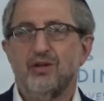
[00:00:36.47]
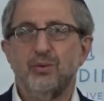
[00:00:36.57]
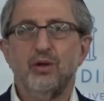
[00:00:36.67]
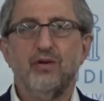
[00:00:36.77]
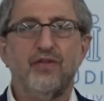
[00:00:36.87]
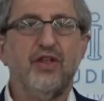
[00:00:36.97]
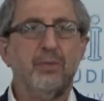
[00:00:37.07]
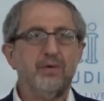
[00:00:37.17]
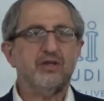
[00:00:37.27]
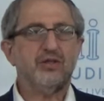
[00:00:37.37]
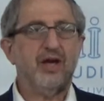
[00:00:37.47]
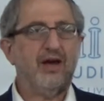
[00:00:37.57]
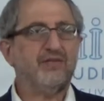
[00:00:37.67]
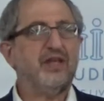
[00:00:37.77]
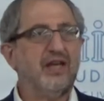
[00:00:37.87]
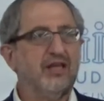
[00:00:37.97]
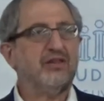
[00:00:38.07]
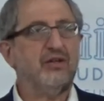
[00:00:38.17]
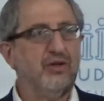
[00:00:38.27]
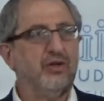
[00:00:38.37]
the rule of thumb is you have to
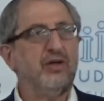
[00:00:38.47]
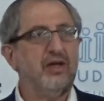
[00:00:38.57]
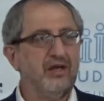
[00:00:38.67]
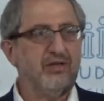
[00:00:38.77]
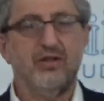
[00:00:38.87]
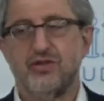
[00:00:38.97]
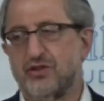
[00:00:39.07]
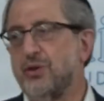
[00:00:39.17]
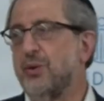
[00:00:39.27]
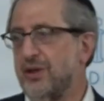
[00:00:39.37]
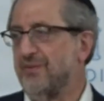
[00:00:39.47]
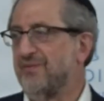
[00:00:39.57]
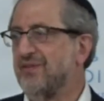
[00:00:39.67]
get her into the school.